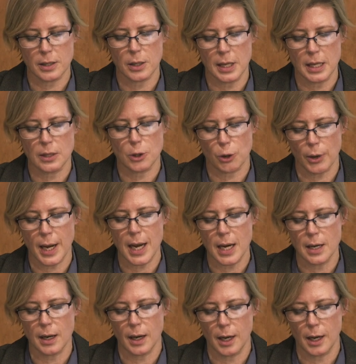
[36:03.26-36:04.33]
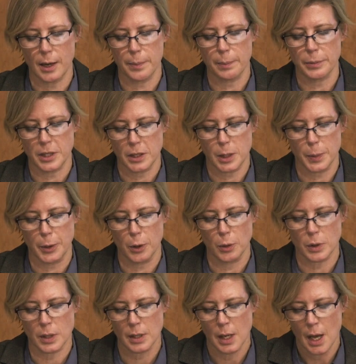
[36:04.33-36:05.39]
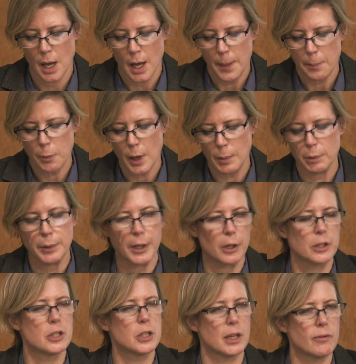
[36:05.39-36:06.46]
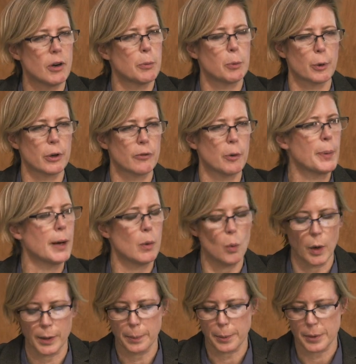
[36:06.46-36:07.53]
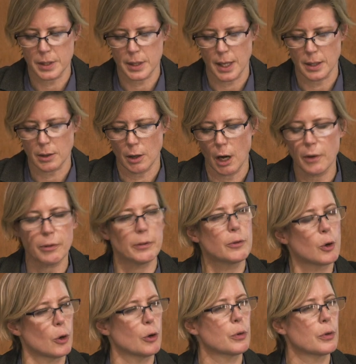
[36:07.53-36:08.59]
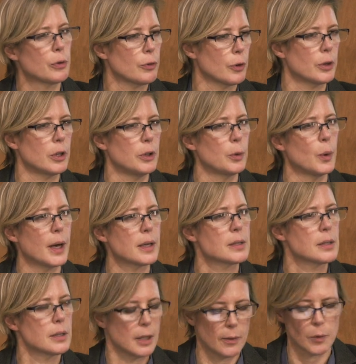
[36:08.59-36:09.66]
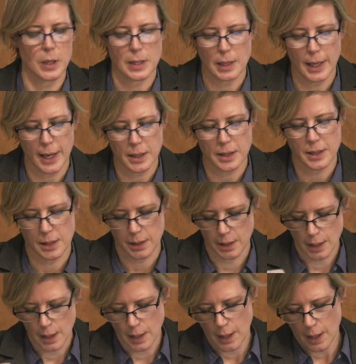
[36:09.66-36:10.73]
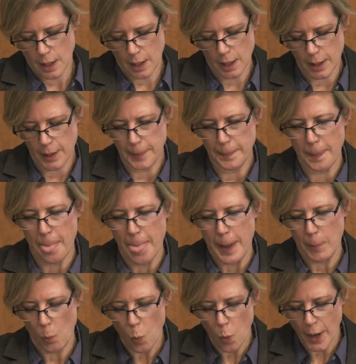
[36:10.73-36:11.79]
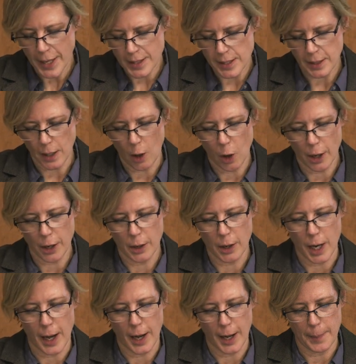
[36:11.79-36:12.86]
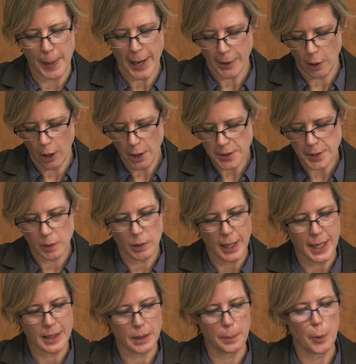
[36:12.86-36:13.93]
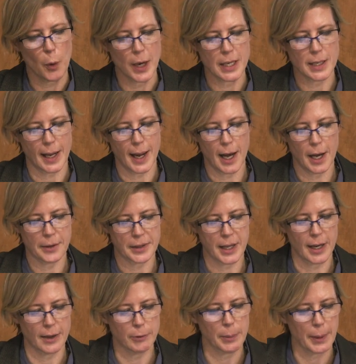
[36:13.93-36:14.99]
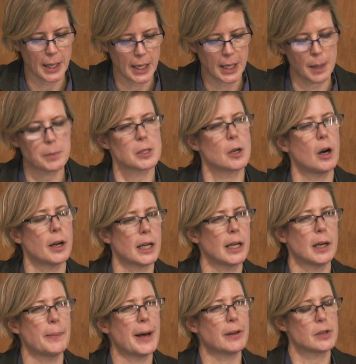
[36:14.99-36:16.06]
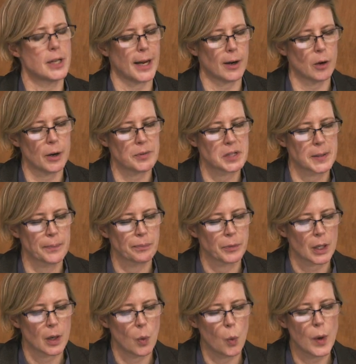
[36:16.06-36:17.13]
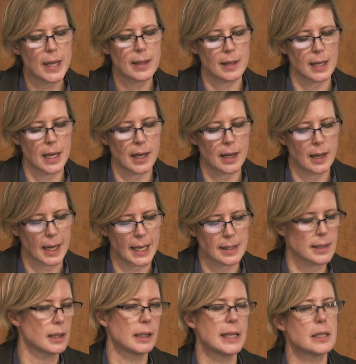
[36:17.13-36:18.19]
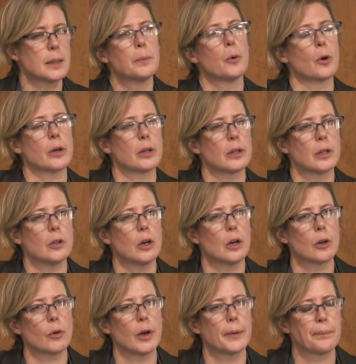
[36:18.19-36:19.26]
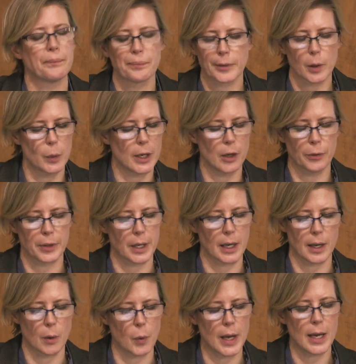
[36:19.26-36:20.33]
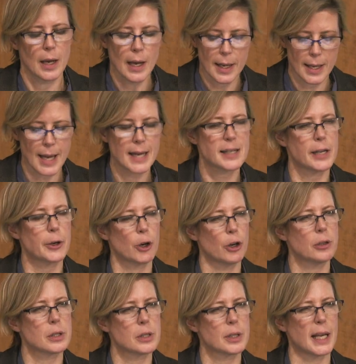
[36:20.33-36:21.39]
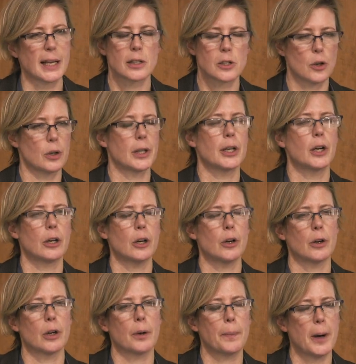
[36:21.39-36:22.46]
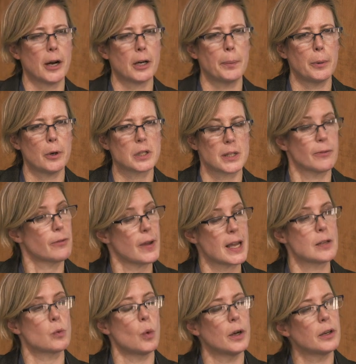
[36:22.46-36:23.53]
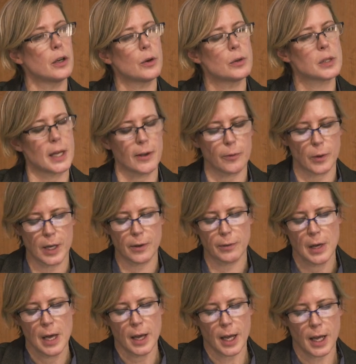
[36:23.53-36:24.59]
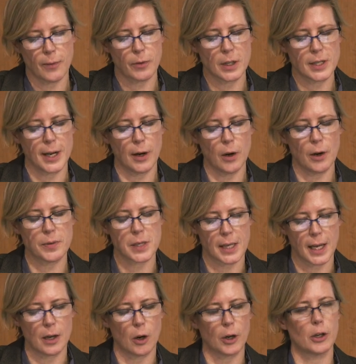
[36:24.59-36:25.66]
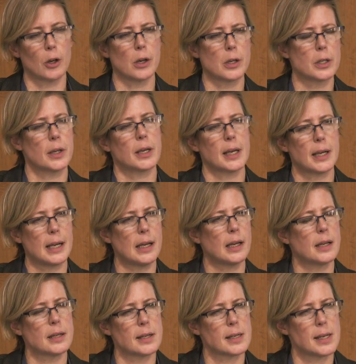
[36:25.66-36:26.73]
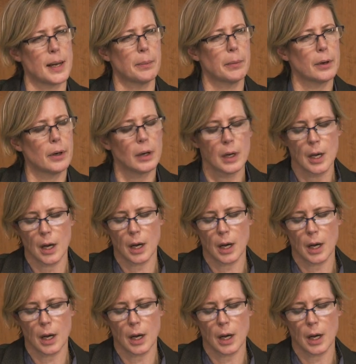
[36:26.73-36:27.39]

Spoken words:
disputes probably could shave upward of about 1% off of growth for the U.S. if this lasts. I'd also like to point out that everybody keeps talking about tariffs. We think it's the least important in the long run. We don't think yes, it hurts, and it's certainly going to hurt our pocketbooks if phase one goes, if the tariffs that are going to kick in December